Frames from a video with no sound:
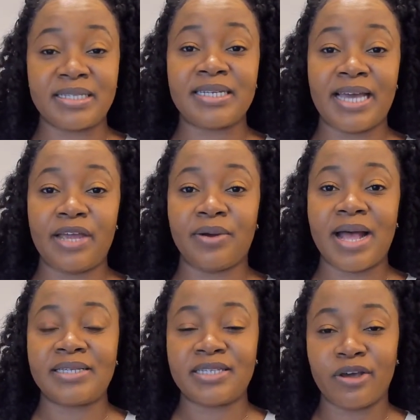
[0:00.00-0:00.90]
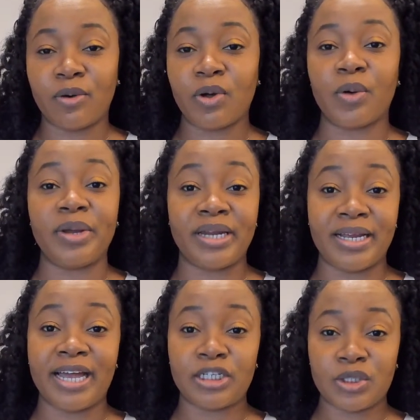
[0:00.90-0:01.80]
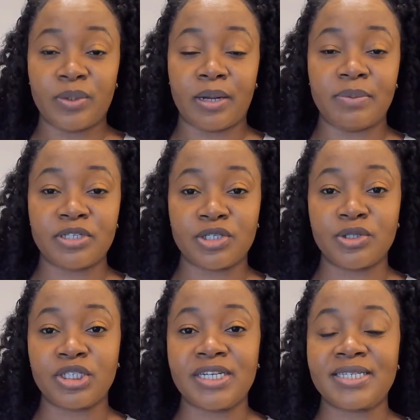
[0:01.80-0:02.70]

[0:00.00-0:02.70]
your SEO going and get shown up in searches.